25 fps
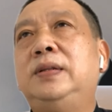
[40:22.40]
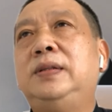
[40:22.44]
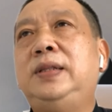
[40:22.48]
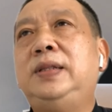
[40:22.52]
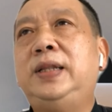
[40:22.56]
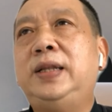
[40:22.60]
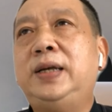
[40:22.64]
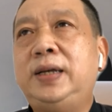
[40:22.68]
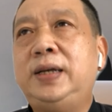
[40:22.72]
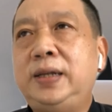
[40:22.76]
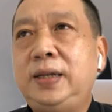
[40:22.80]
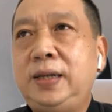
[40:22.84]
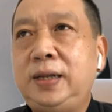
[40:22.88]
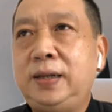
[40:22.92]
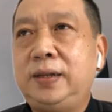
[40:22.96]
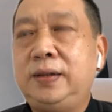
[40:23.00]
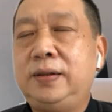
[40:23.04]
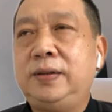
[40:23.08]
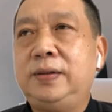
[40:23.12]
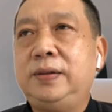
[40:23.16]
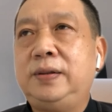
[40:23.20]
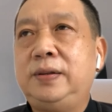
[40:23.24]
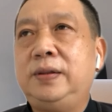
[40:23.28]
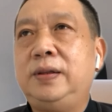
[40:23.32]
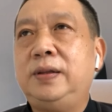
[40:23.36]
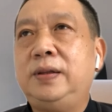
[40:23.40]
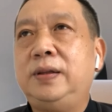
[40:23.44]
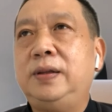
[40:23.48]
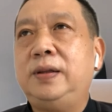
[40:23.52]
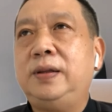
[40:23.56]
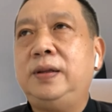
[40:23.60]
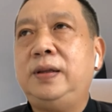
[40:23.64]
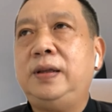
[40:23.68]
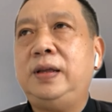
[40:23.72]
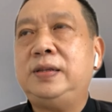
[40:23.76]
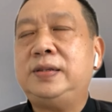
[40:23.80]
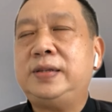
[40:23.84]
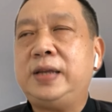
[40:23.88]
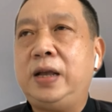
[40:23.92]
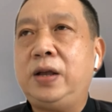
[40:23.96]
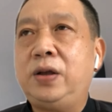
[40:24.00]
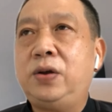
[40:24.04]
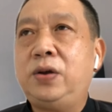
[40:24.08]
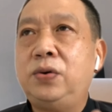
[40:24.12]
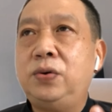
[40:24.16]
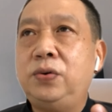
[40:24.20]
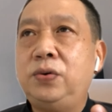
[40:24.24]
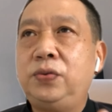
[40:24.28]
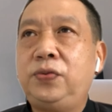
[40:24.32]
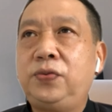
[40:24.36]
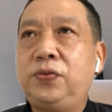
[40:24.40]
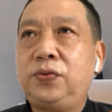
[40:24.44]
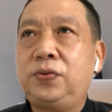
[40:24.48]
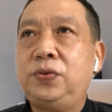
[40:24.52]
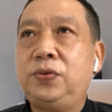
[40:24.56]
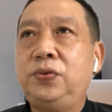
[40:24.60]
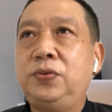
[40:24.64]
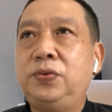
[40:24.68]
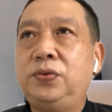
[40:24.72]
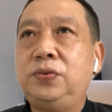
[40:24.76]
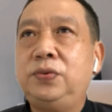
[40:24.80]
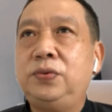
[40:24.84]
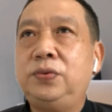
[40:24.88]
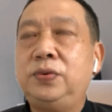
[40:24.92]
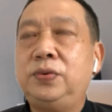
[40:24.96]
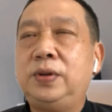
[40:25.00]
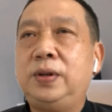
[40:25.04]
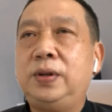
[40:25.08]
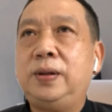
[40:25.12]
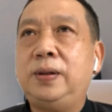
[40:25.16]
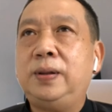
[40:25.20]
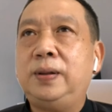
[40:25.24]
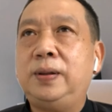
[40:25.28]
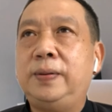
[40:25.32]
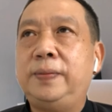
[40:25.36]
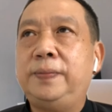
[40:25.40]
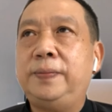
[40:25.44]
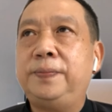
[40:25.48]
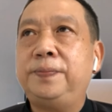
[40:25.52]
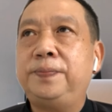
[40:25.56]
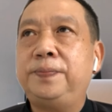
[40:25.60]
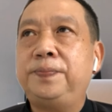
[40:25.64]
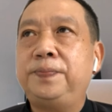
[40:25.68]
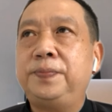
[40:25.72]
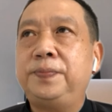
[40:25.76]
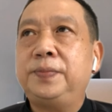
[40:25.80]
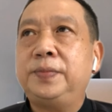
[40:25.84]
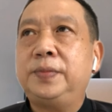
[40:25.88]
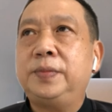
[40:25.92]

learn it uh, as I go through um,